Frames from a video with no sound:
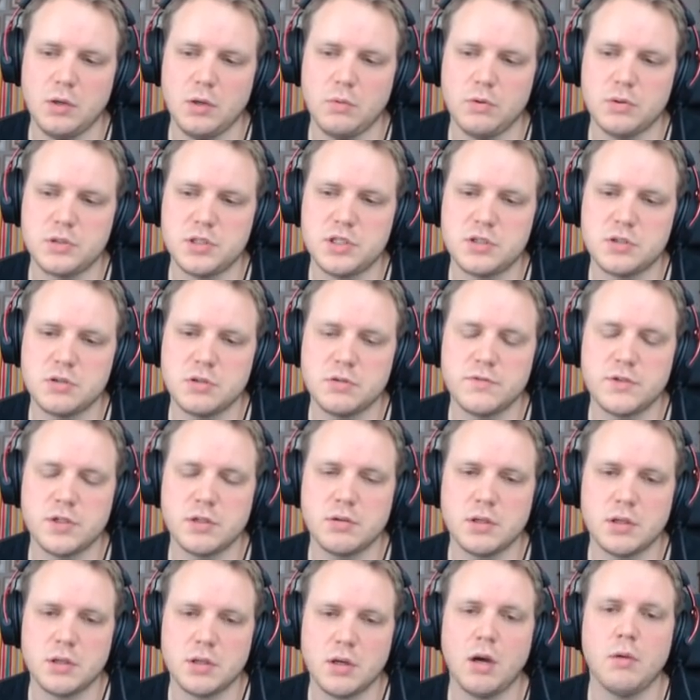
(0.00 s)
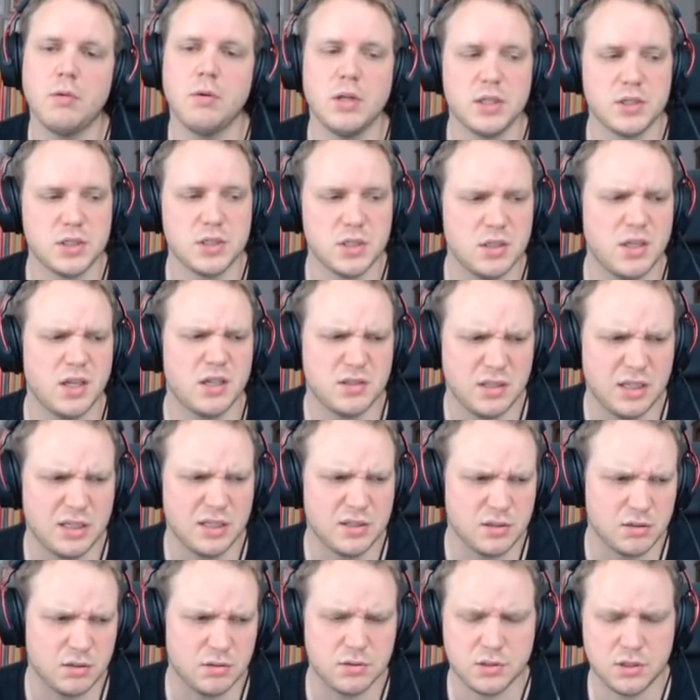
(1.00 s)
know, what's he sort of doing? Oh, well, let's, let,
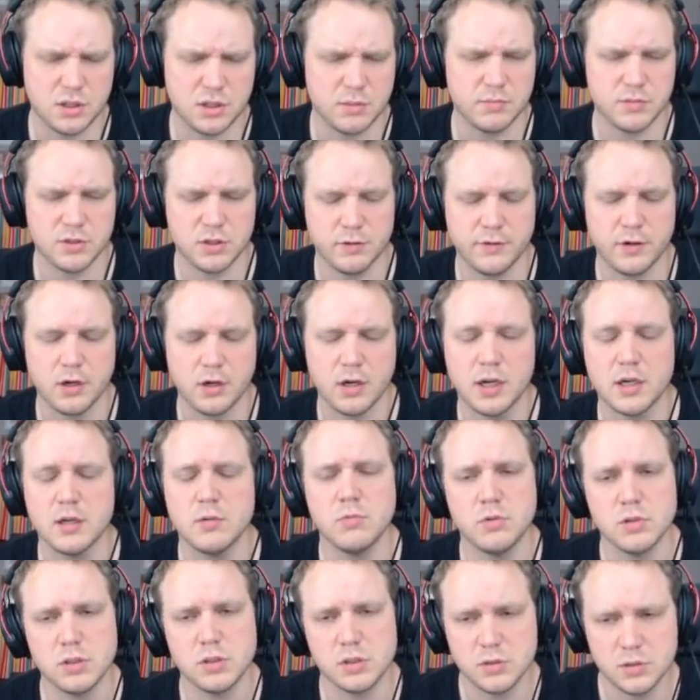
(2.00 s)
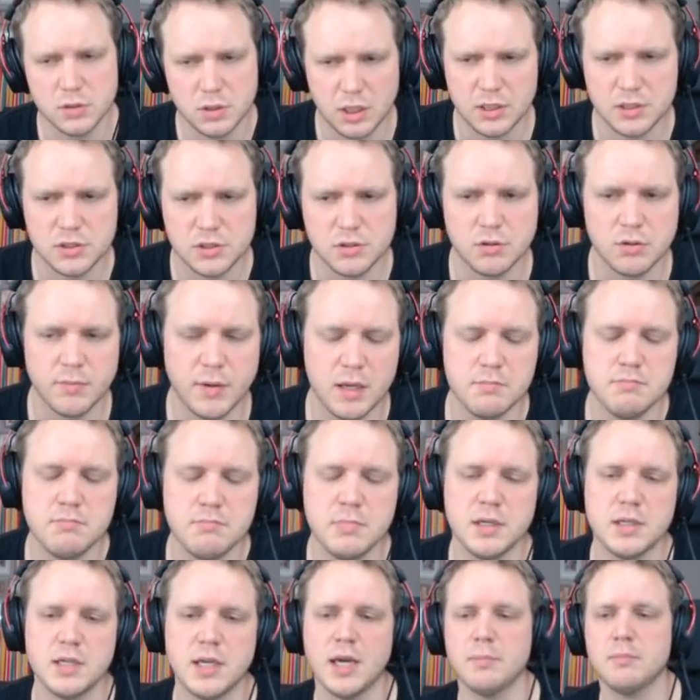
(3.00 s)
us not jump too far ahead. Let's talk about
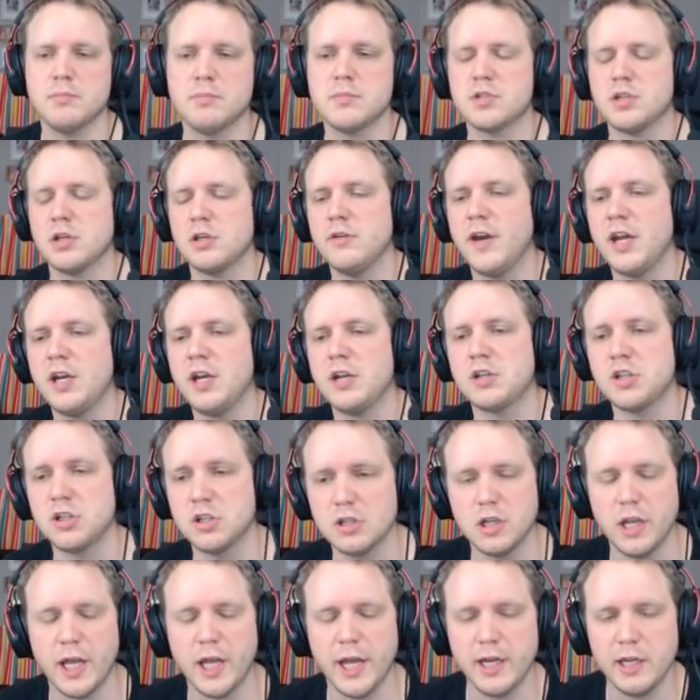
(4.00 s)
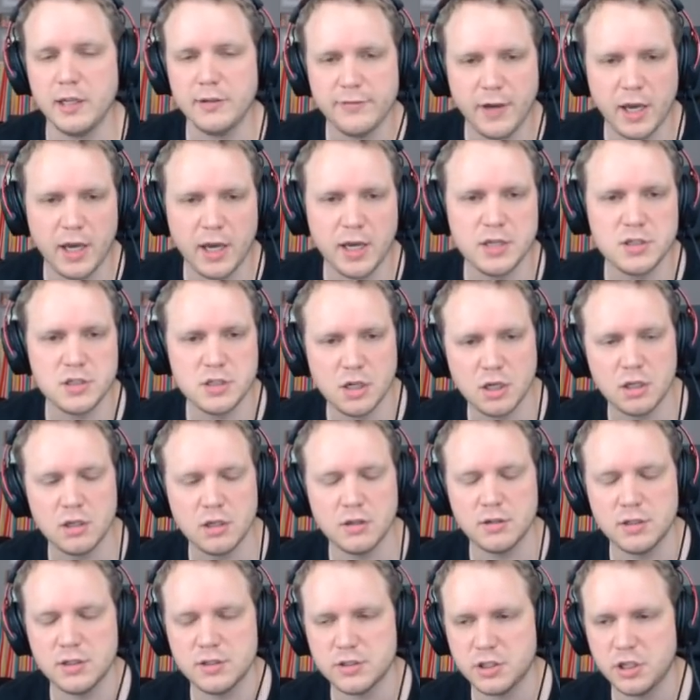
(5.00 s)
mid game. So you've had a good laning phase. You know,
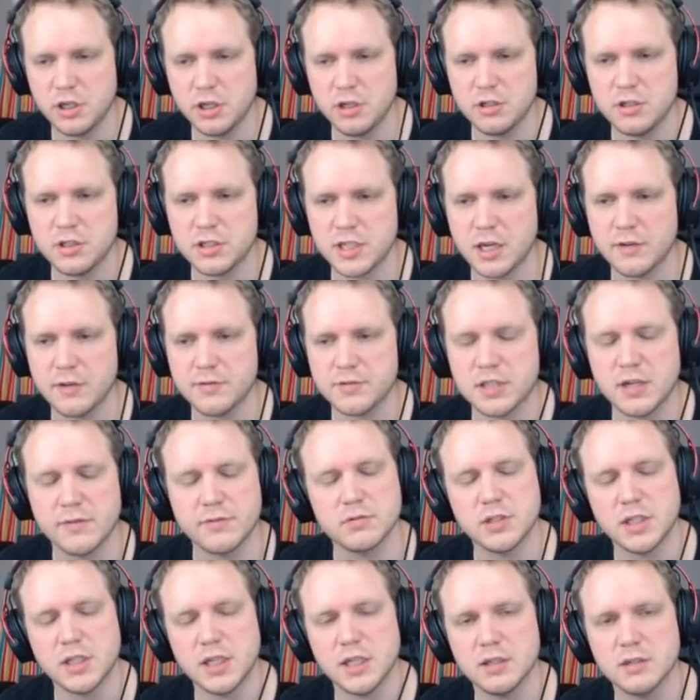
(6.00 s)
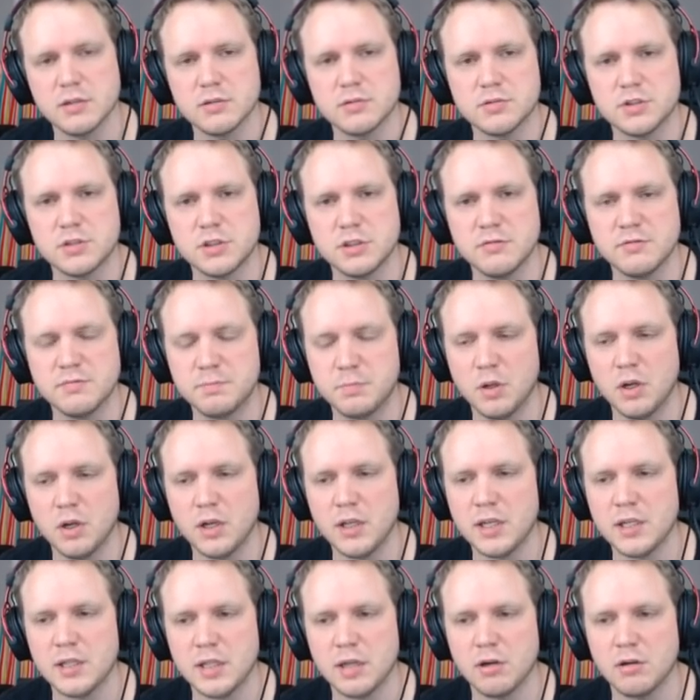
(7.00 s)
you, you secured yourself several kills. You've
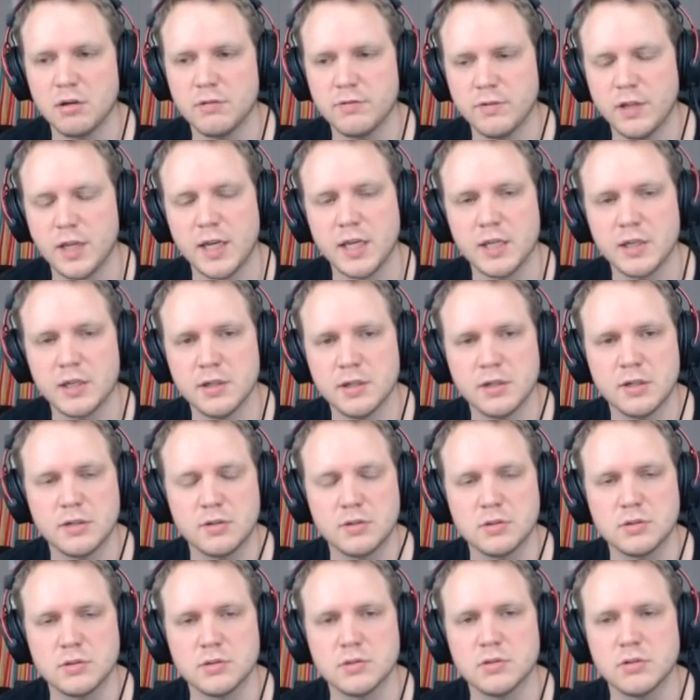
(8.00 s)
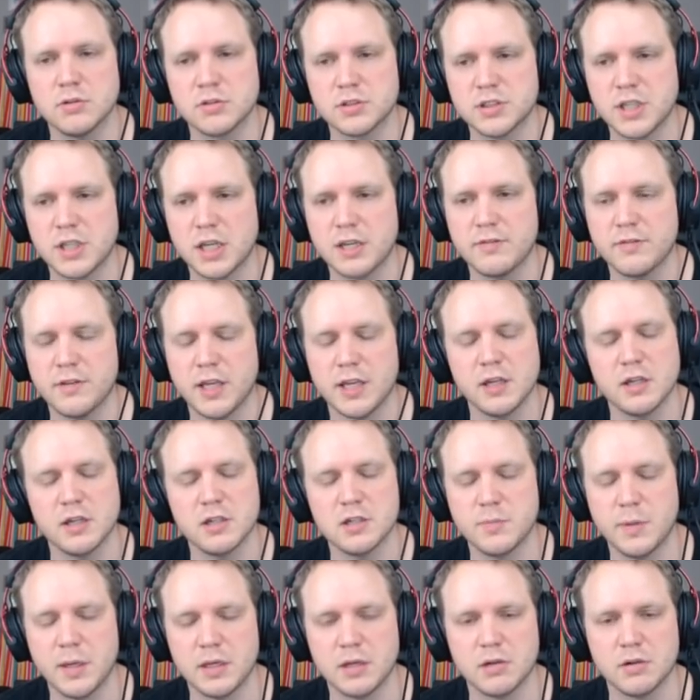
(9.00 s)
bullied the off laner or, or safe laner,
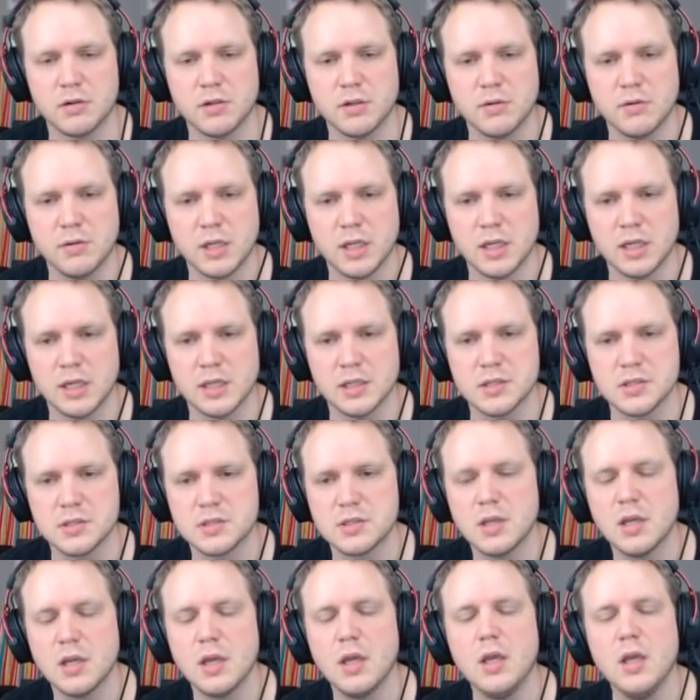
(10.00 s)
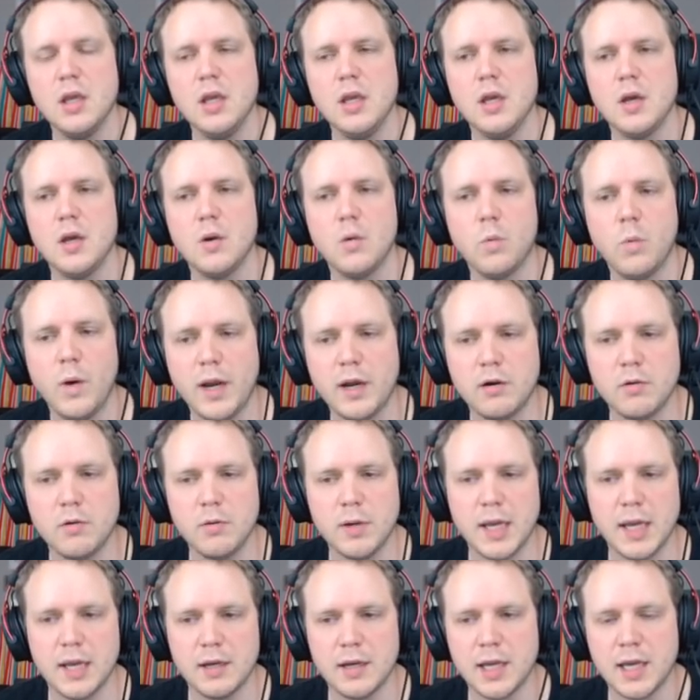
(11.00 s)
depending on who it is. Where are
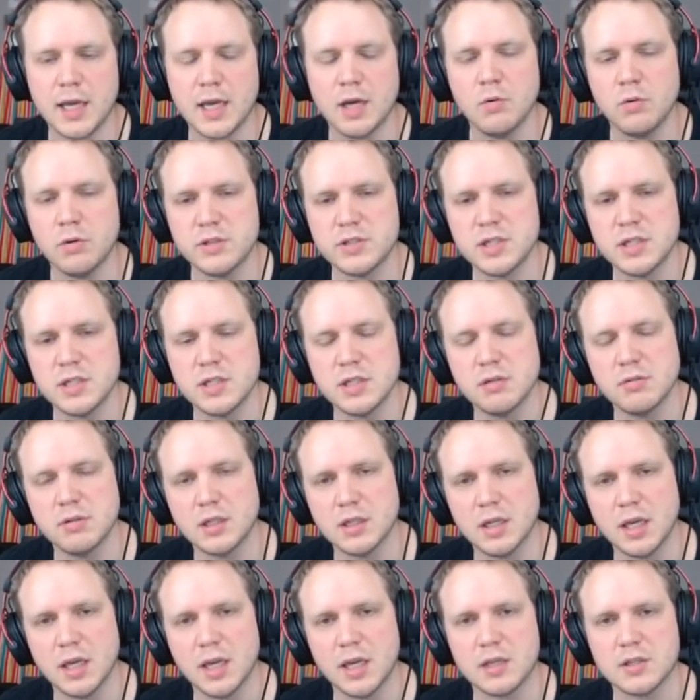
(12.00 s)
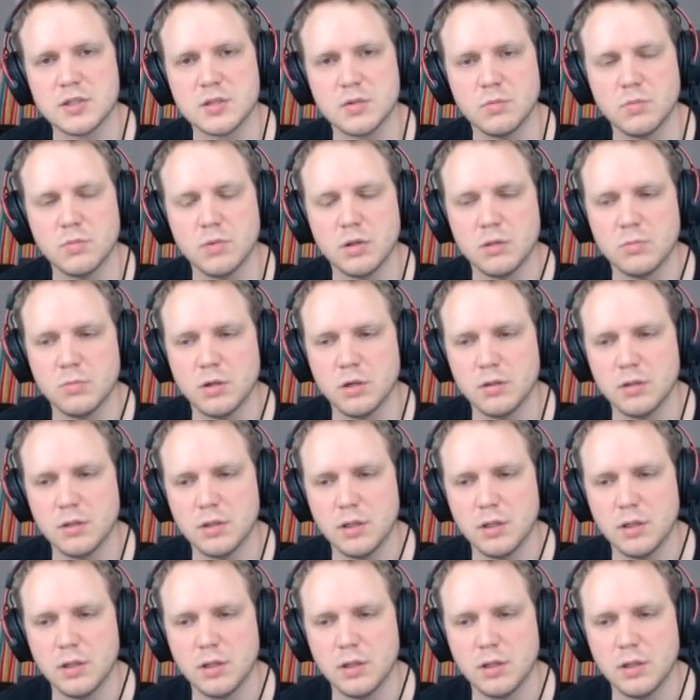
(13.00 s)
we at now? What is he doing next? And what, what,